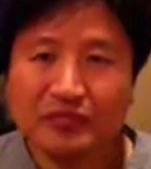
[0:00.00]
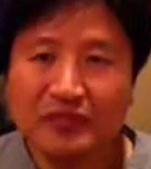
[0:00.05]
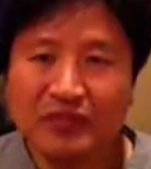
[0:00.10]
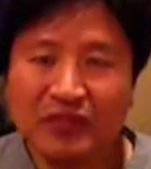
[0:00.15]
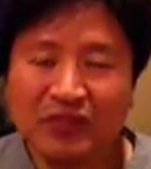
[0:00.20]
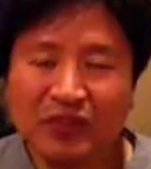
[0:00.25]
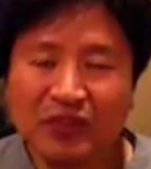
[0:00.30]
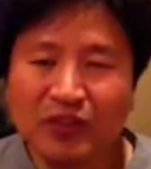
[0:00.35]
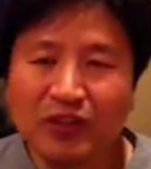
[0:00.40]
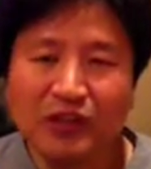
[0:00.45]

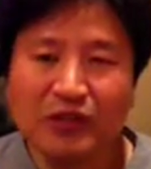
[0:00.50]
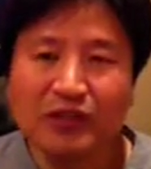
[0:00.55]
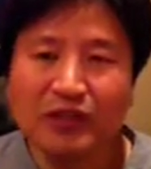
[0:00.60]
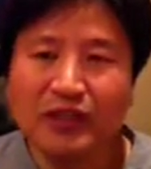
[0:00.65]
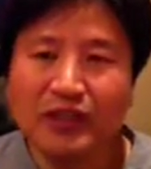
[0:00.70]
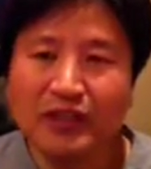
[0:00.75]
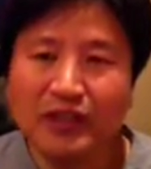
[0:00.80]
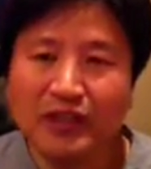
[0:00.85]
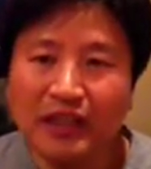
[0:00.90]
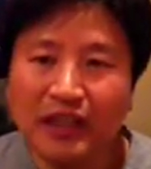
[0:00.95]
if we're
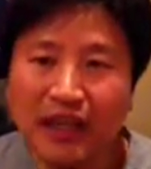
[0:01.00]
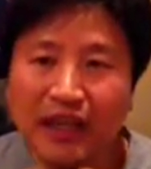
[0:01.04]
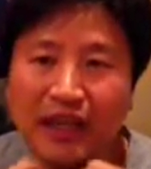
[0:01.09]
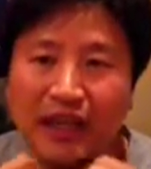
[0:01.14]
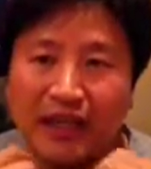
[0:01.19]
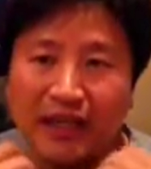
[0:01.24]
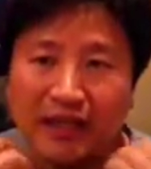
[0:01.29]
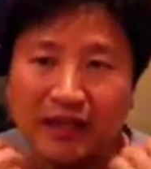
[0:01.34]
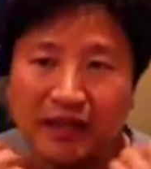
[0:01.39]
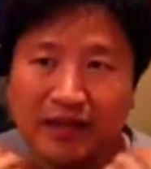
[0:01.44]
doing
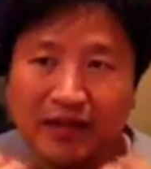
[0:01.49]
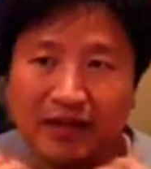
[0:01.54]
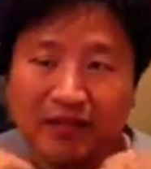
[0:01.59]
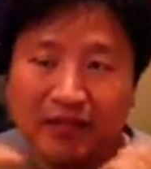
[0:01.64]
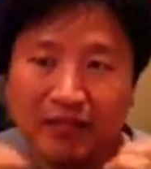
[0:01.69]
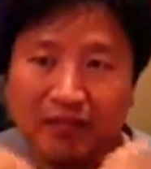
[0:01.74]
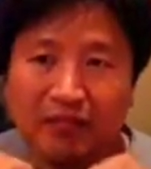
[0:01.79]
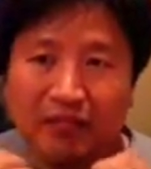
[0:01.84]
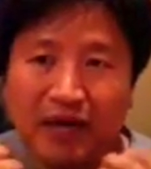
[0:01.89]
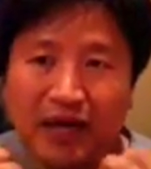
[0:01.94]
a
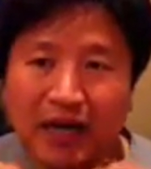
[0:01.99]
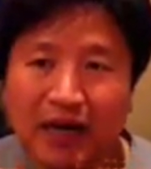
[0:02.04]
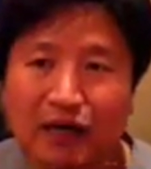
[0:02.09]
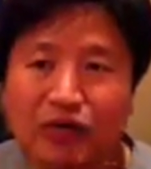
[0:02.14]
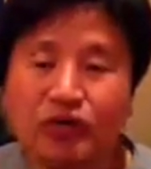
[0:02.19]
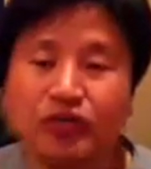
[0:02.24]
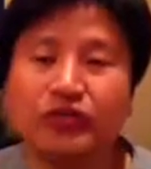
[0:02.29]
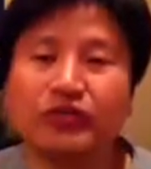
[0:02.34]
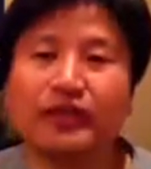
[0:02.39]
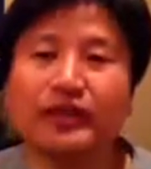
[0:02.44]

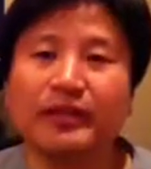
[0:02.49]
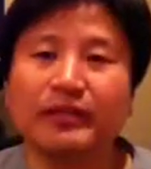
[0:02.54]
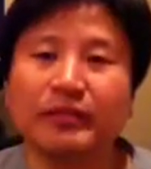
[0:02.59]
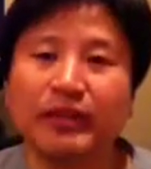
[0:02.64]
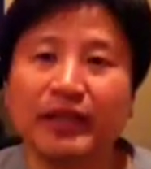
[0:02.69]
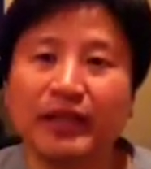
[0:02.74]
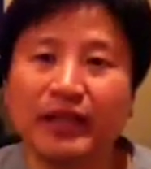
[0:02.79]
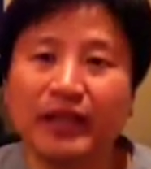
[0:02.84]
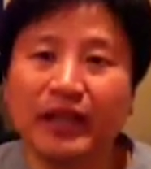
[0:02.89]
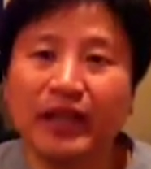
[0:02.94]
mild
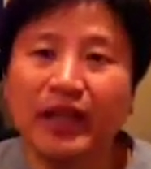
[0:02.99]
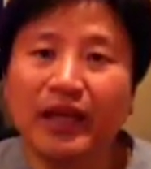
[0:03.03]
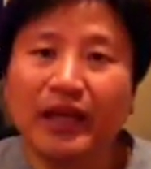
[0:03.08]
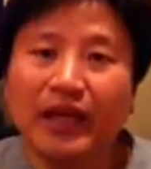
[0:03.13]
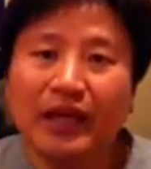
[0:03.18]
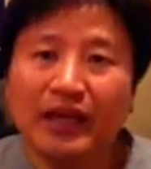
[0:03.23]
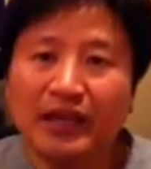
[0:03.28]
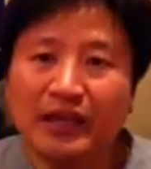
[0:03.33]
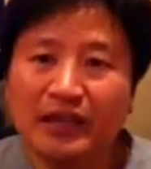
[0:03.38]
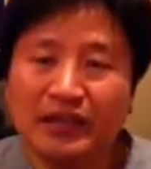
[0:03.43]
treatment,
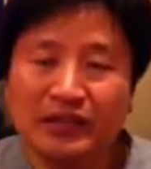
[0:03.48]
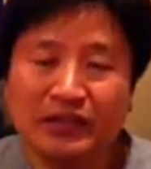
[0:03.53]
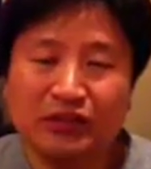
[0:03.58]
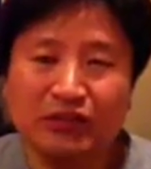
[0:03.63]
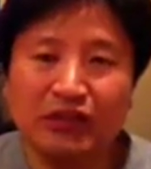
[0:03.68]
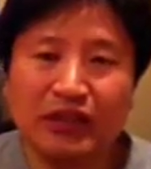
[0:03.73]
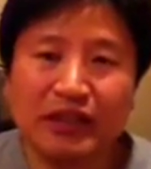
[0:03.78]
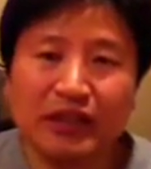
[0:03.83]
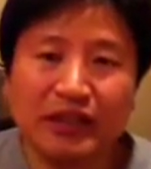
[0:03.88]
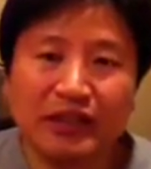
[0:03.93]
the
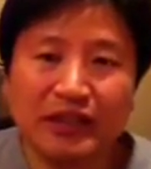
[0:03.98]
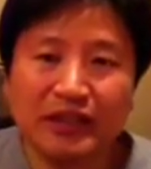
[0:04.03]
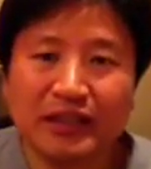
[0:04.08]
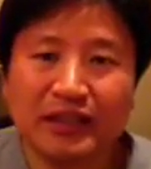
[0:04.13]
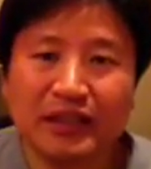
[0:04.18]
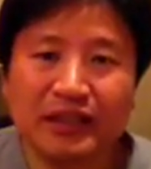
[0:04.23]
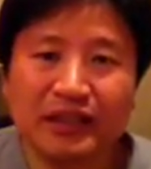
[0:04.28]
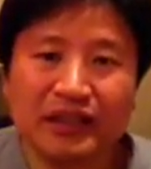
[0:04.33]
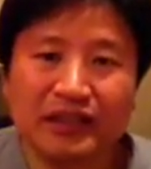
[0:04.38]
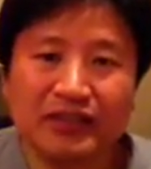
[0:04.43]

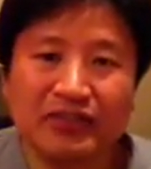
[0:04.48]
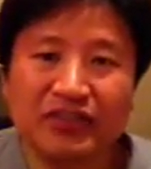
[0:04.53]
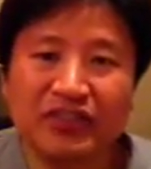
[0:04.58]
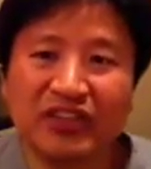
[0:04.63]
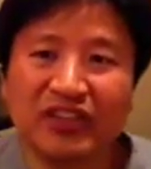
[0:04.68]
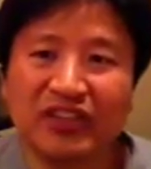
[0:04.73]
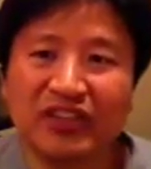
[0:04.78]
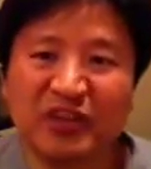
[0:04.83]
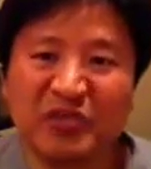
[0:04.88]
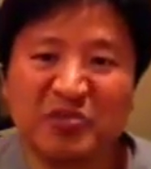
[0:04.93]
swelling is
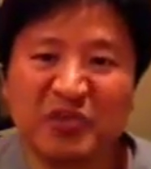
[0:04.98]
very